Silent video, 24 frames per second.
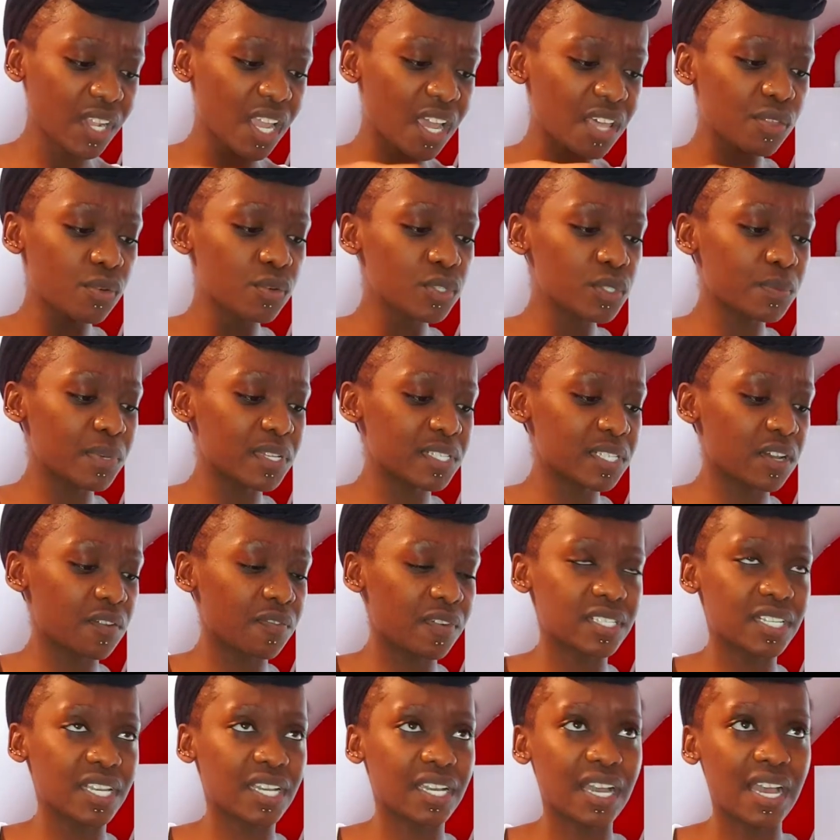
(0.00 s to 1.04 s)
I thought to myself, I
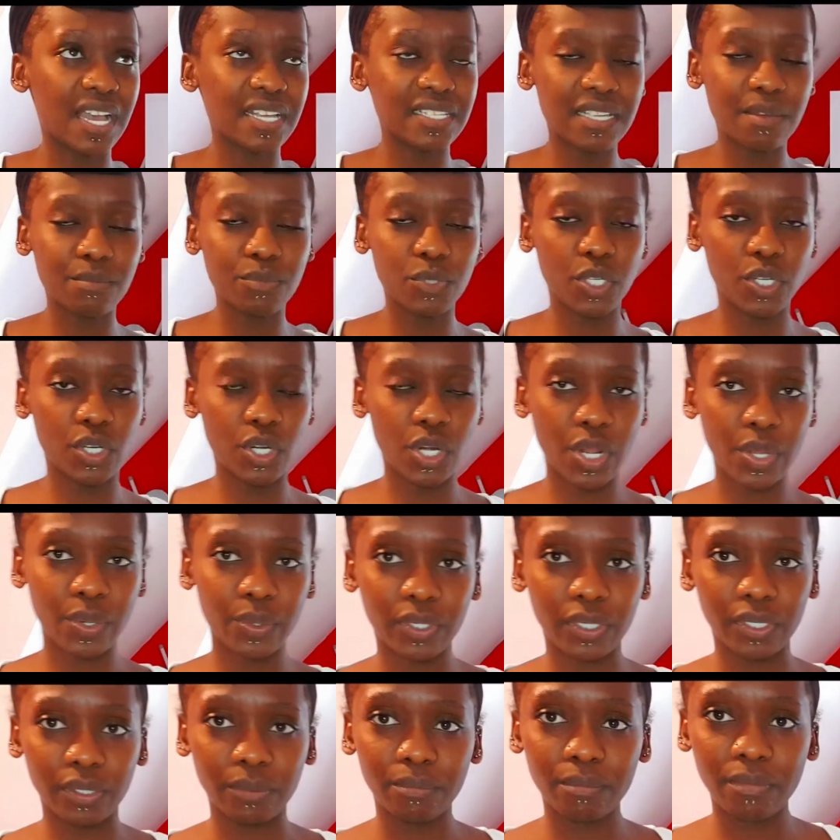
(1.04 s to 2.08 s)
was like, as I'm doing
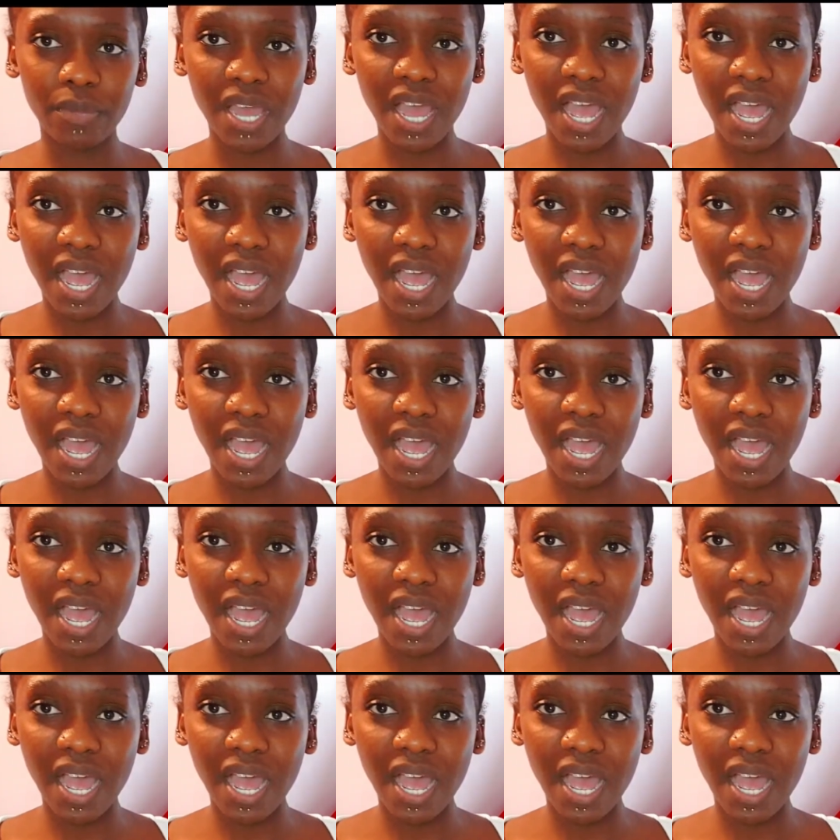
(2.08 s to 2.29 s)
locum,